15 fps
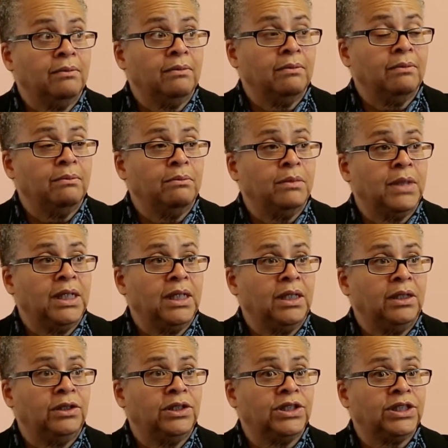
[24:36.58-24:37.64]

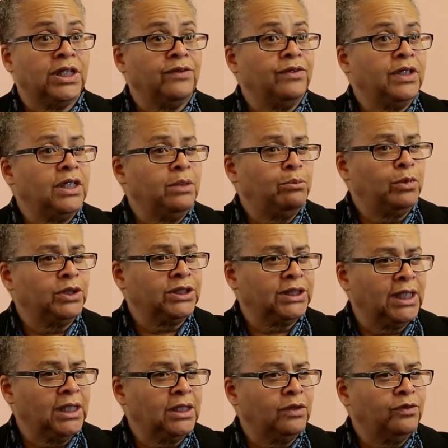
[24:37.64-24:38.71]
made
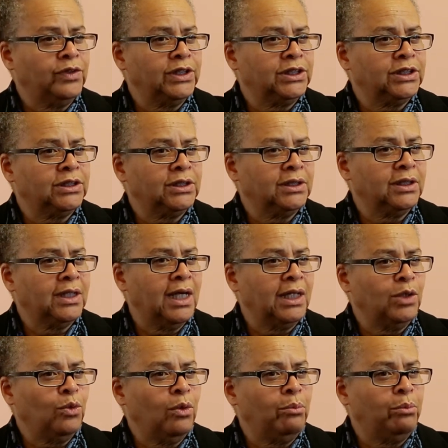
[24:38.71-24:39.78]
70% of its
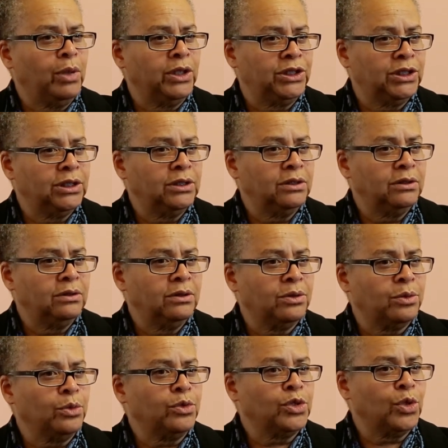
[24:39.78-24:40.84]
annual budget
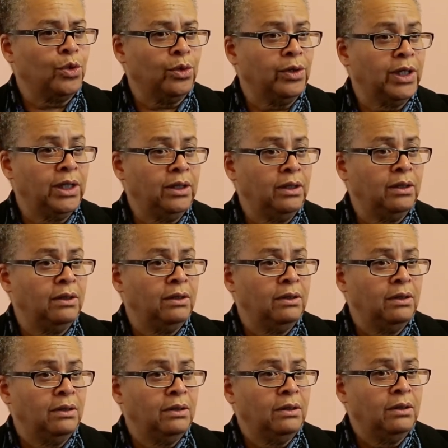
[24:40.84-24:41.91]
through touring,
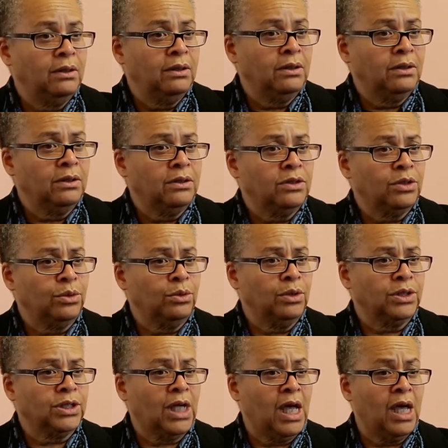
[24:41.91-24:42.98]
to
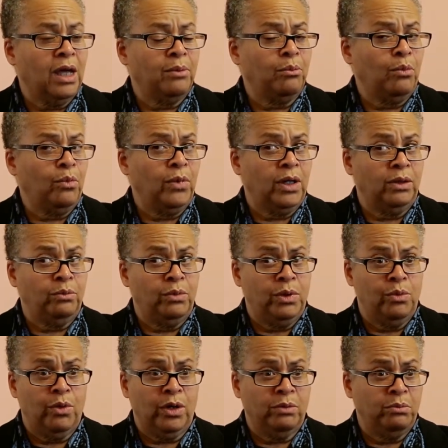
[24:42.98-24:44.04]
a time when we
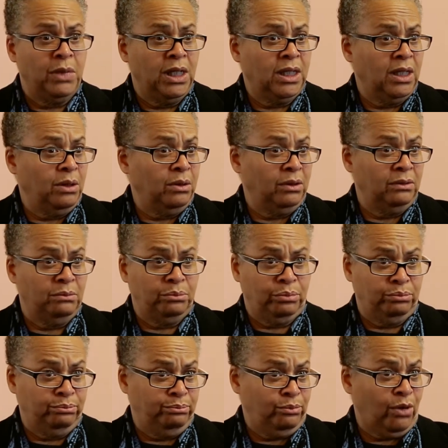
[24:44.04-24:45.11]
weren't making
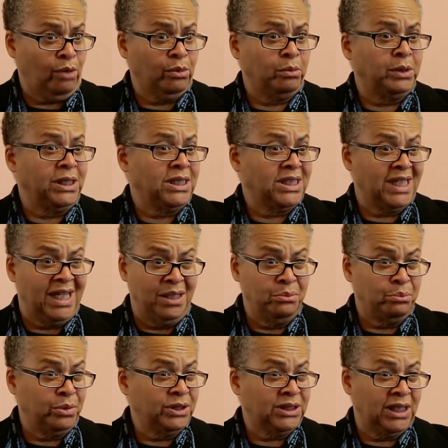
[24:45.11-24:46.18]
probably
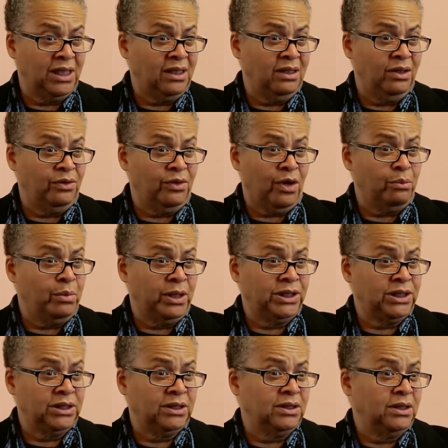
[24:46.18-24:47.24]
10% of our
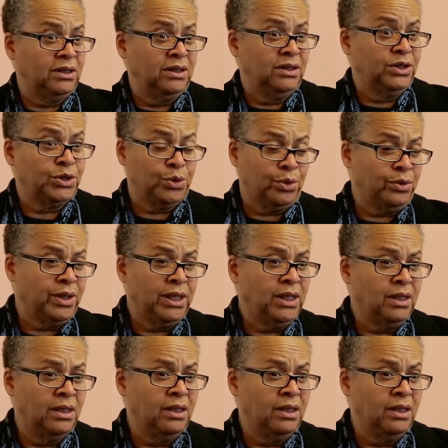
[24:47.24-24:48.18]
budget touring.